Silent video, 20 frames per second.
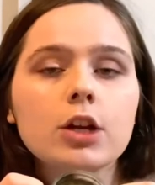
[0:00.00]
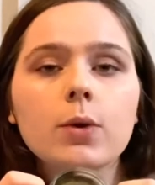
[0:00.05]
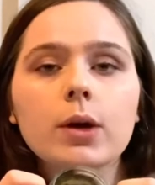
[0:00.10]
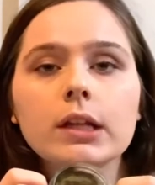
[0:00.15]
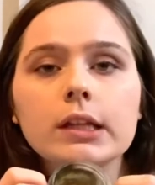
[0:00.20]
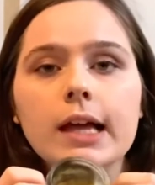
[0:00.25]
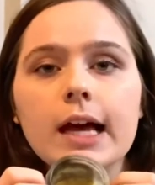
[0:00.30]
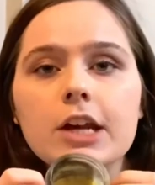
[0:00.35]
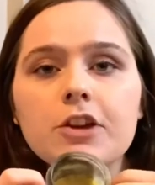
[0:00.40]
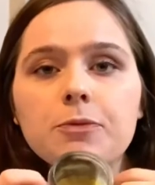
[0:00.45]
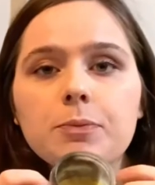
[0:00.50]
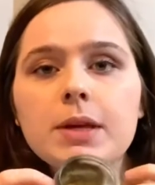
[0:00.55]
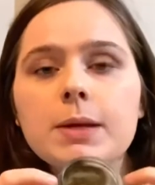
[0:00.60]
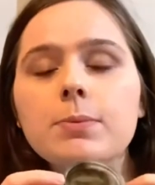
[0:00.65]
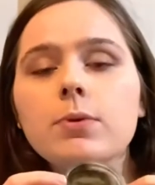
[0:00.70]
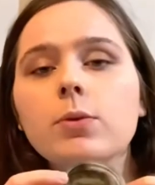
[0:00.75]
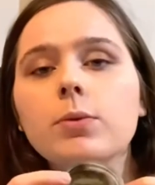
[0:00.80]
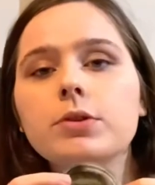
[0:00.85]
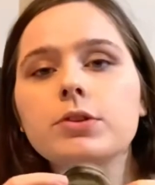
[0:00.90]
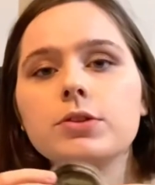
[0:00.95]
lot of
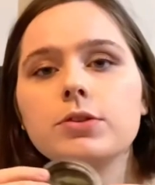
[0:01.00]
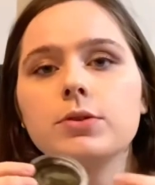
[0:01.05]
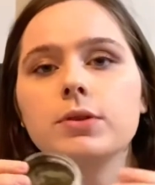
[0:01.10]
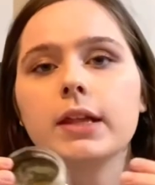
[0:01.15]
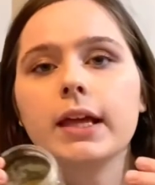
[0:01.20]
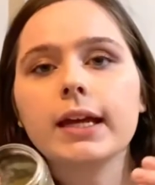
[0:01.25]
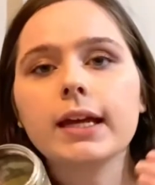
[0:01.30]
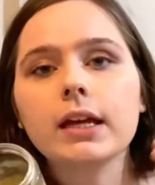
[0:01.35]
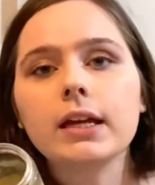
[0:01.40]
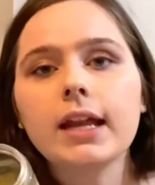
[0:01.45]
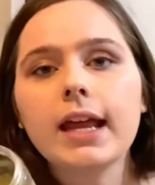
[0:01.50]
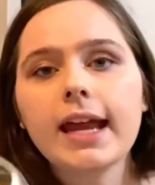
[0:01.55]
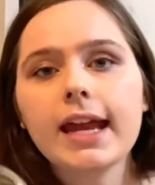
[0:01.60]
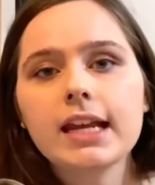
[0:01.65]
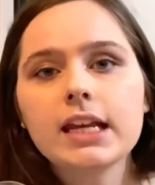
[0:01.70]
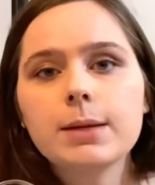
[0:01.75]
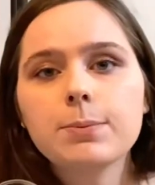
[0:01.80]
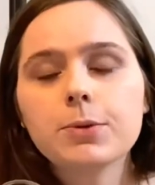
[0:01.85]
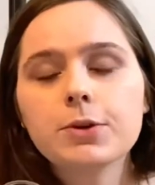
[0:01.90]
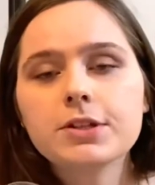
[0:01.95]
people would do like an
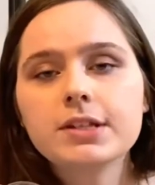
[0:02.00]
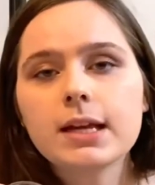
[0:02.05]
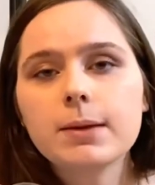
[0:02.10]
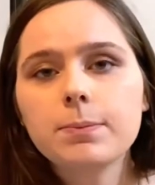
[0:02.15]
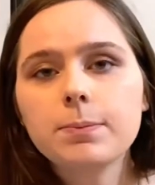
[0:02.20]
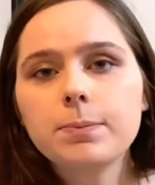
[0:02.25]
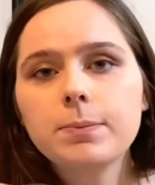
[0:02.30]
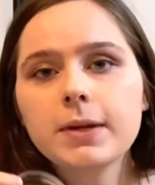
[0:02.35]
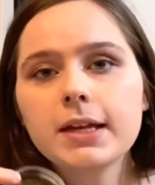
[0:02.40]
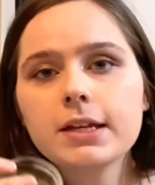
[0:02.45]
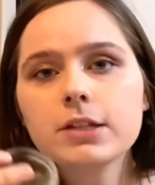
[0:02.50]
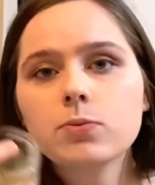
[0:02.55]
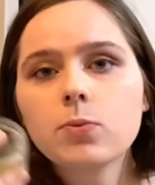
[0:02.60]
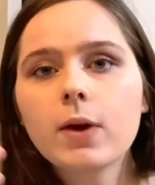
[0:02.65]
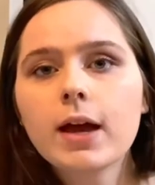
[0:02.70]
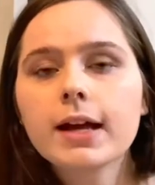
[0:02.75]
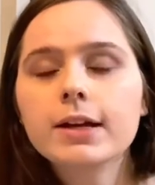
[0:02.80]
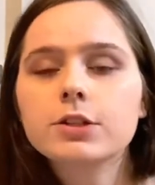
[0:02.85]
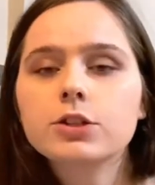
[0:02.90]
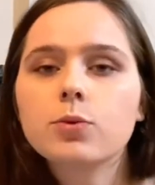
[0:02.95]
80%
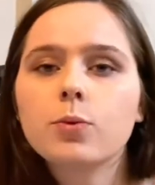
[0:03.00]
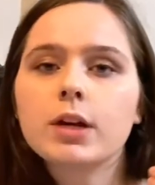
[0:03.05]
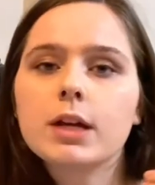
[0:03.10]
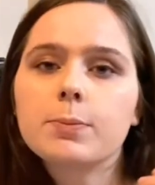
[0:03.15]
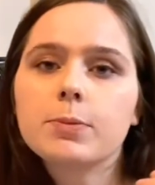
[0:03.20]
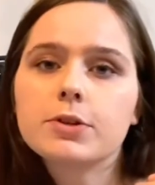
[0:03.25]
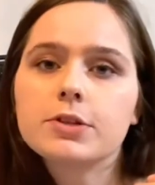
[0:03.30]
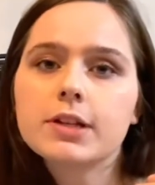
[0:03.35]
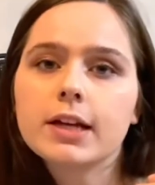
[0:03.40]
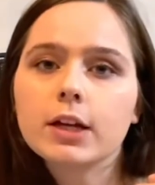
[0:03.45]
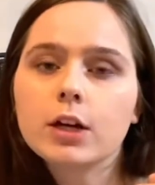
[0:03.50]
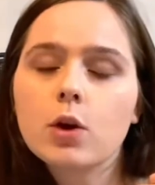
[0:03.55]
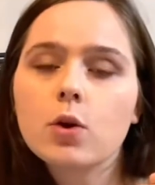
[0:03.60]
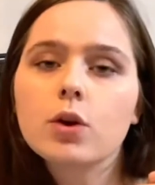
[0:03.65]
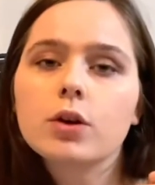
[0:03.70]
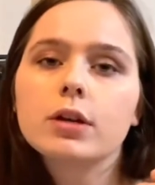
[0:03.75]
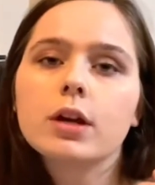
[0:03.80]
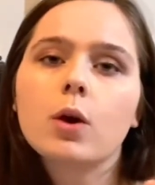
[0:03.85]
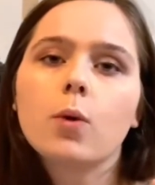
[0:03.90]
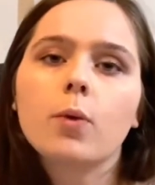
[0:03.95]
beeswax, 20%
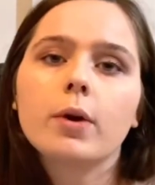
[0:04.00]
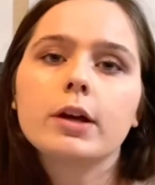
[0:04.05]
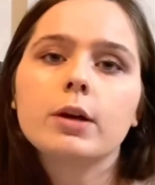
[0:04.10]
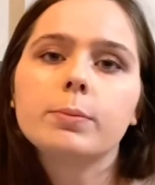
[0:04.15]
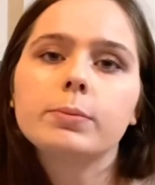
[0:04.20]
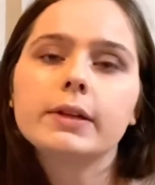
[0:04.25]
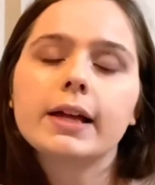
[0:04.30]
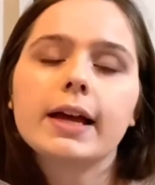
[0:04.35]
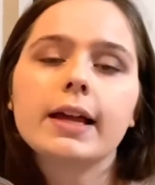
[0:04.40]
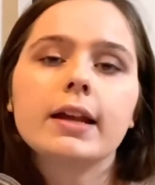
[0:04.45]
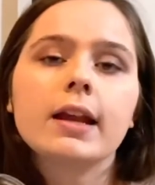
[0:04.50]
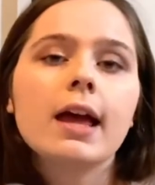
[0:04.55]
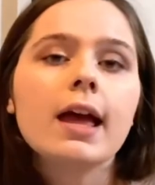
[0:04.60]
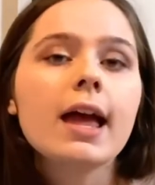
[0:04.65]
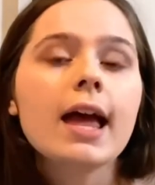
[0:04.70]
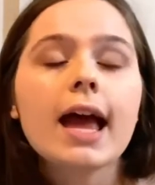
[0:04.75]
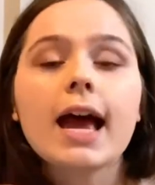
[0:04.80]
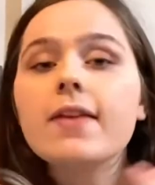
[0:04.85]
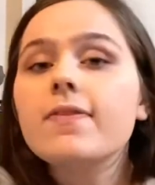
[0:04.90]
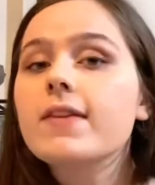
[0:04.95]
coconut oil blend,
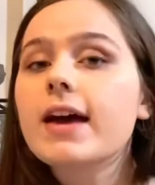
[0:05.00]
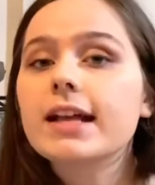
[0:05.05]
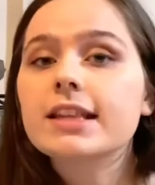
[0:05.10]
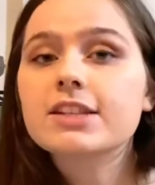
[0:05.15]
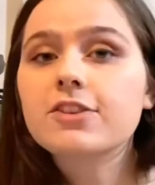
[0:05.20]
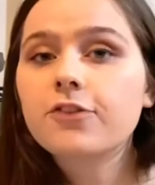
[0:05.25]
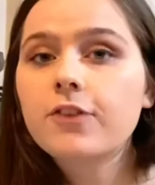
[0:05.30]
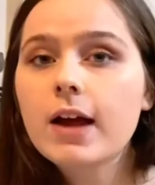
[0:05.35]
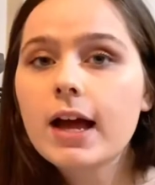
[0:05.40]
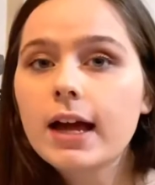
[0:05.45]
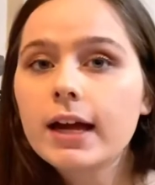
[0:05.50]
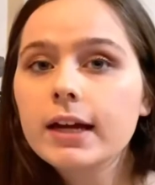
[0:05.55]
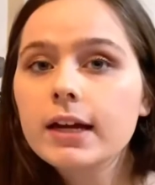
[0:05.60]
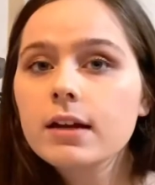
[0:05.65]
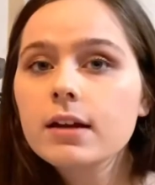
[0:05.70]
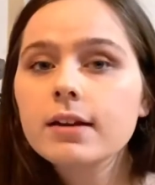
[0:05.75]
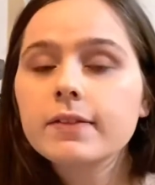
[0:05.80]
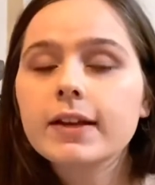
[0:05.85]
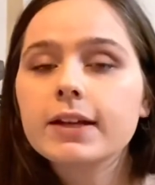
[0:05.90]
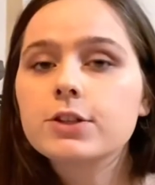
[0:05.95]
and that's fine,
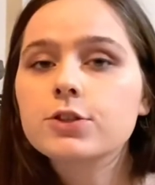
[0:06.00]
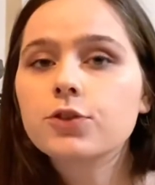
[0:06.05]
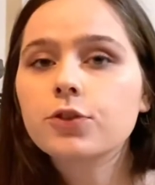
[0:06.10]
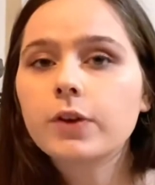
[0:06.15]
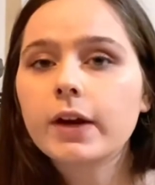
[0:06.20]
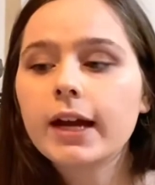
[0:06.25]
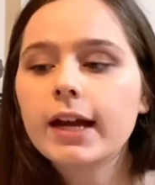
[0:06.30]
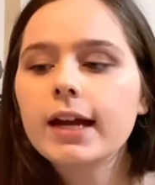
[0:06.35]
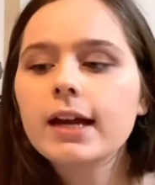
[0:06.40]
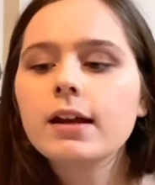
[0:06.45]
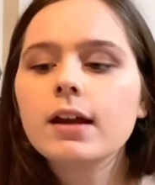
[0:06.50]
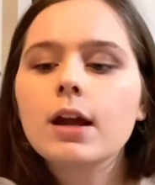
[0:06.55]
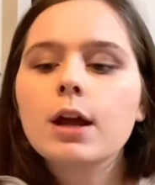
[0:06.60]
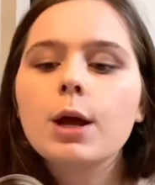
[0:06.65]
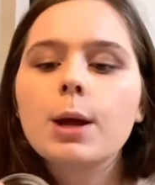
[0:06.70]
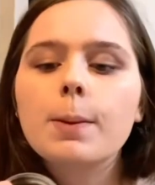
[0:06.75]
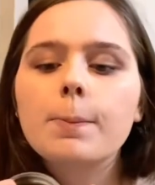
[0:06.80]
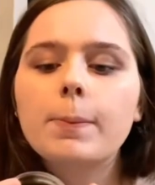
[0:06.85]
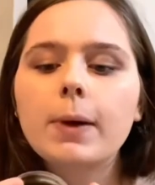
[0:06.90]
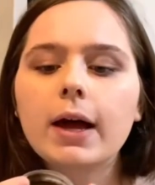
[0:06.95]
that's great.
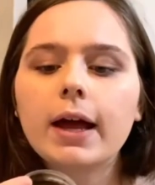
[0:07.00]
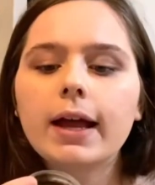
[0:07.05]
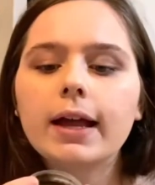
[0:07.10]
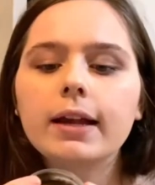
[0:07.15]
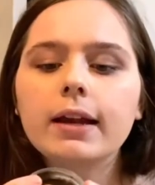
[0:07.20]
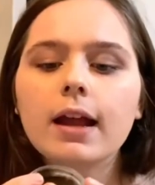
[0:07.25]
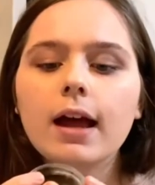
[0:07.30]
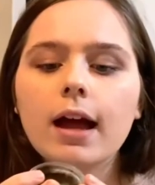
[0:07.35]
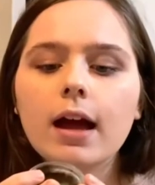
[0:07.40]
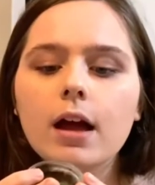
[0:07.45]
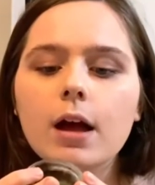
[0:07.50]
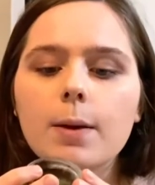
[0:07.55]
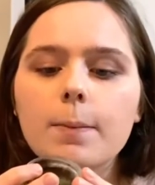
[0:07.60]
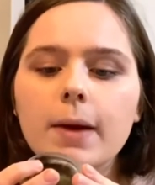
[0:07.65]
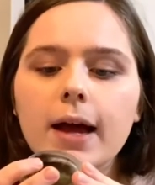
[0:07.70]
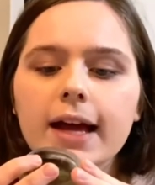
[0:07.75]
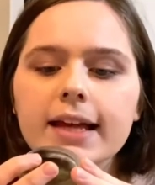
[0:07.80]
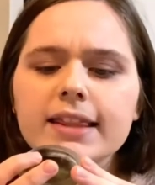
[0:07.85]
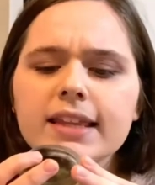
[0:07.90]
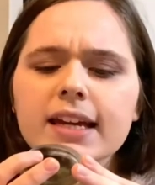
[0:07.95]
But
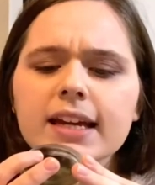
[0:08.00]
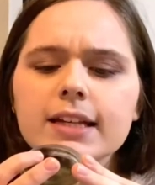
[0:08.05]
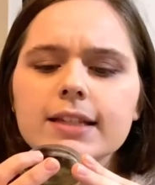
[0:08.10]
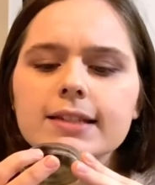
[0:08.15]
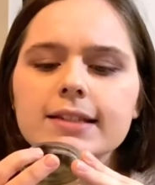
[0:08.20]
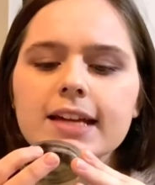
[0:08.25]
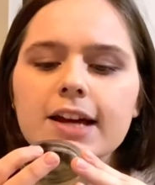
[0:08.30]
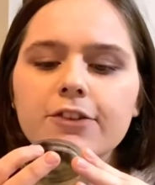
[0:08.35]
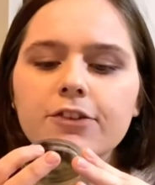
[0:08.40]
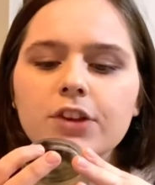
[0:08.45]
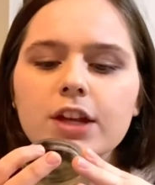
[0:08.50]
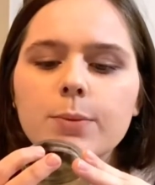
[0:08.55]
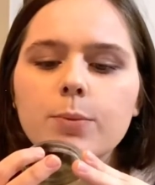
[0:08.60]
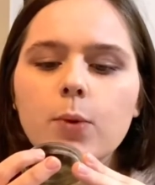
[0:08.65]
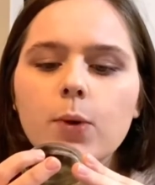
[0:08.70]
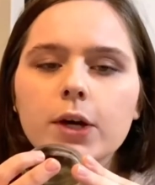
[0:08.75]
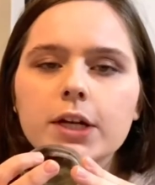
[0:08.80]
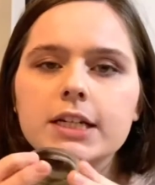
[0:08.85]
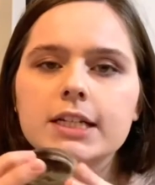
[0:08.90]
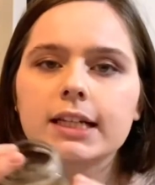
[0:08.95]
I think it's definitely
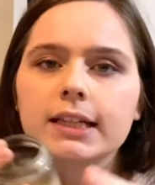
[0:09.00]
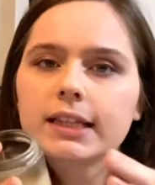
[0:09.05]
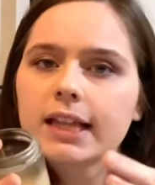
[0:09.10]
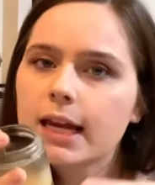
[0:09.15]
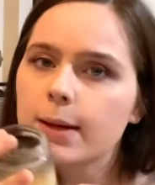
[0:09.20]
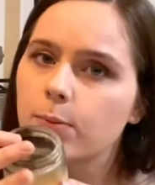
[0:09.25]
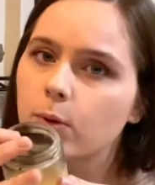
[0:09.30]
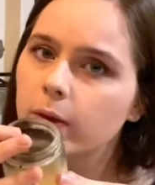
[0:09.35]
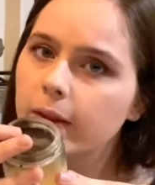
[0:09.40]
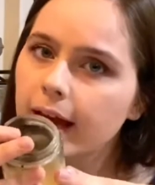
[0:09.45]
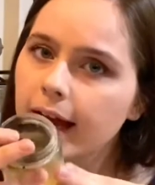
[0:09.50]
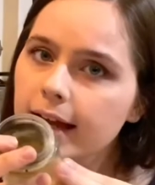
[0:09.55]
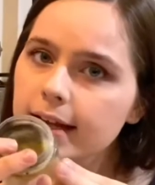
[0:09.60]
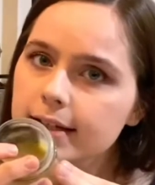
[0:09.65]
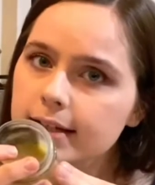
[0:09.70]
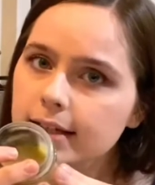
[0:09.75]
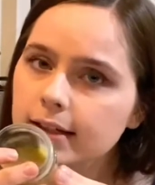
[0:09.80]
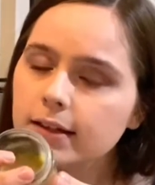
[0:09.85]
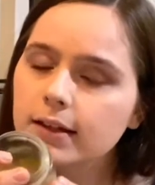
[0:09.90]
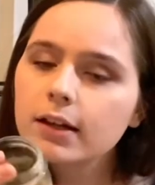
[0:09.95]
important to label
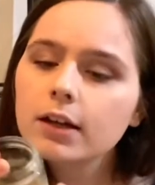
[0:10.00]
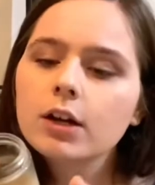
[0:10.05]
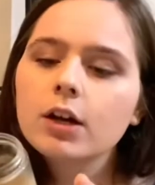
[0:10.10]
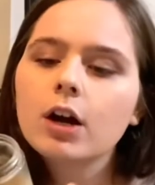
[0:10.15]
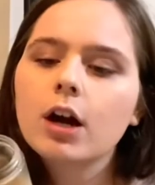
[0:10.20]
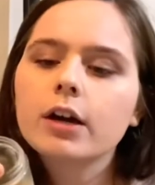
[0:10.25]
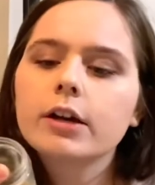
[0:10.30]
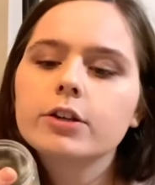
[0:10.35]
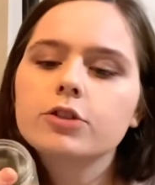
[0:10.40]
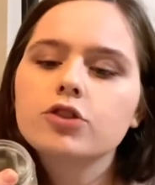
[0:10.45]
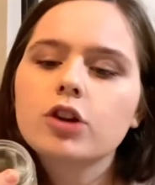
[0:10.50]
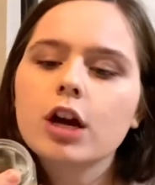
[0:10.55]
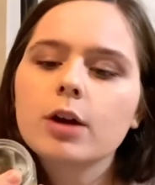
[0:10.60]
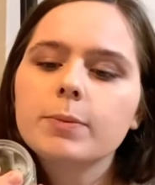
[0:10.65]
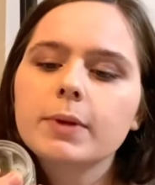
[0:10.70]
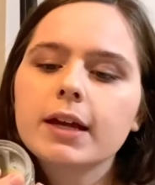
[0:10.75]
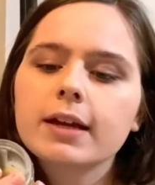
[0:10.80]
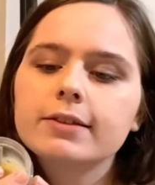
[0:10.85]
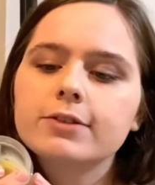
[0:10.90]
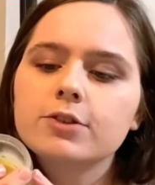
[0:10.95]
that on a jar
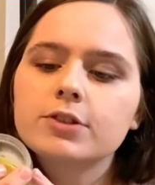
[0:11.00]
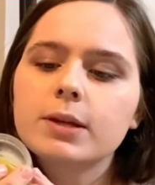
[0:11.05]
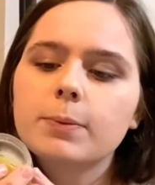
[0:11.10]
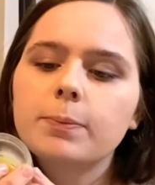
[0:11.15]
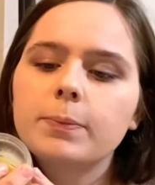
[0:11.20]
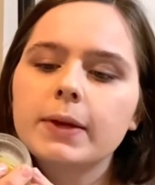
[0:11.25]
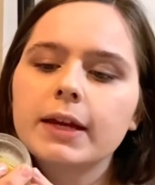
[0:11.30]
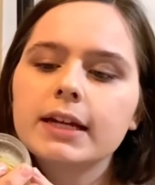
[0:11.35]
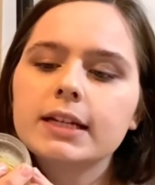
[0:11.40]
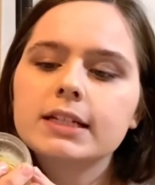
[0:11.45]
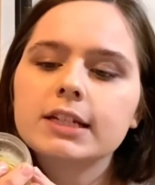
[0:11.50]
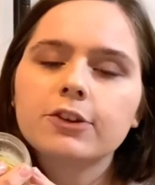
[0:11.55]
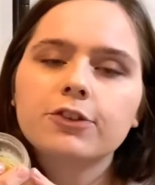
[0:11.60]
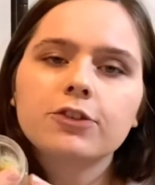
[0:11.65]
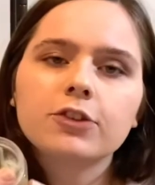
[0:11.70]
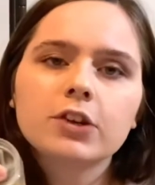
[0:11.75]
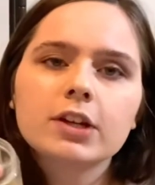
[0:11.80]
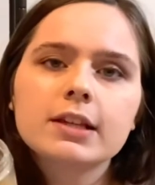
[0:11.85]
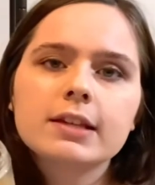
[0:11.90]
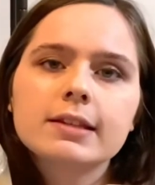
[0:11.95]
because there's a big
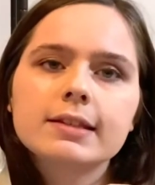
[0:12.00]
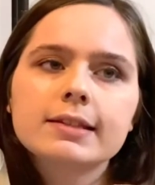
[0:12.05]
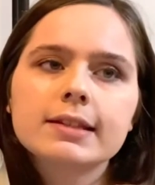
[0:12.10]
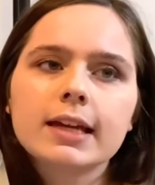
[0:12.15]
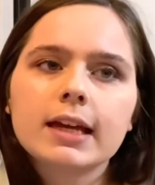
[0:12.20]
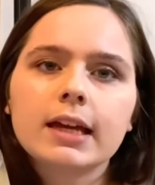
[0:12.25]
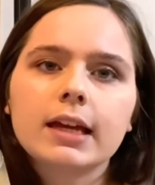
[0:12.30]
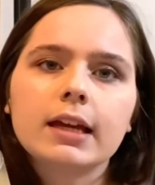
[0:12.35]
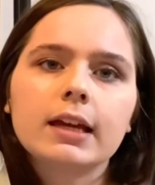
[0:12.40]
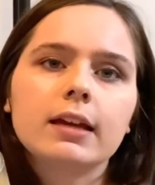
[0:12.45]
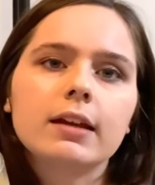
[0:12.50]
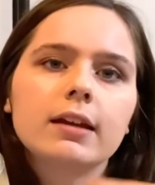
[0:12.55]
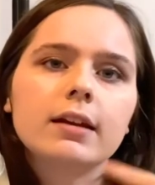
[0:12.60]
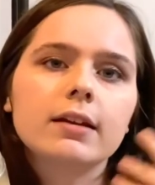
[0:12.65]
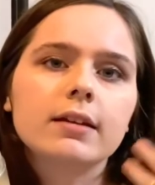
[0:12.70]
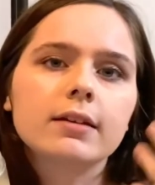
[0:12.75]
difference in